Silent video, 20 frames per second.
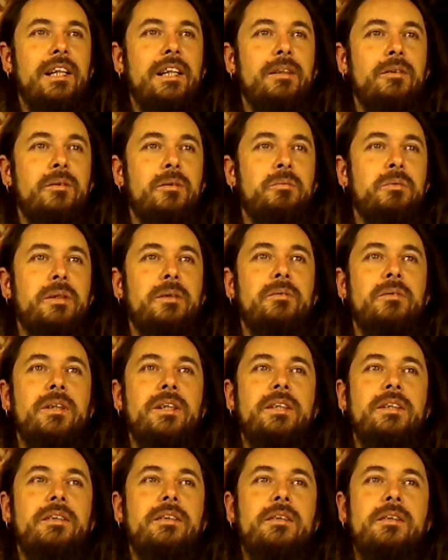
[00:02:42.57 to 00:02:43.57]
it would be
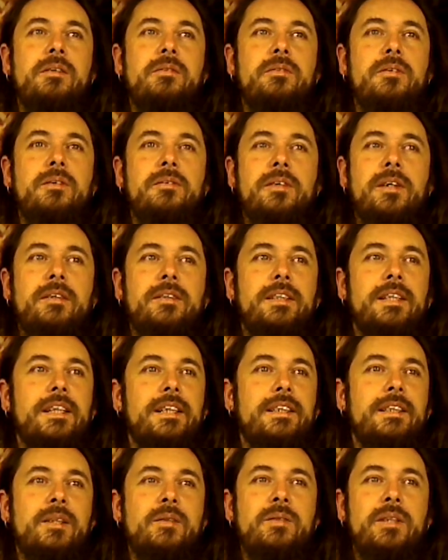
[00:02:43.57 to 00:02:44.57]
1, 2, 3, 4, 5,
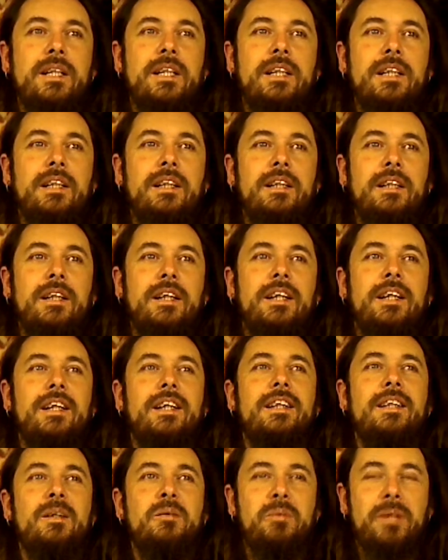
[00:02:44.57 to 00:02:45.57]
6, 7, 8,
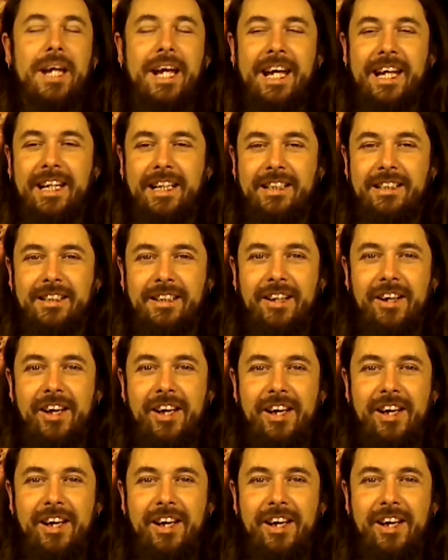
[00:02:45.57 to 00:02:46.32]
number 8.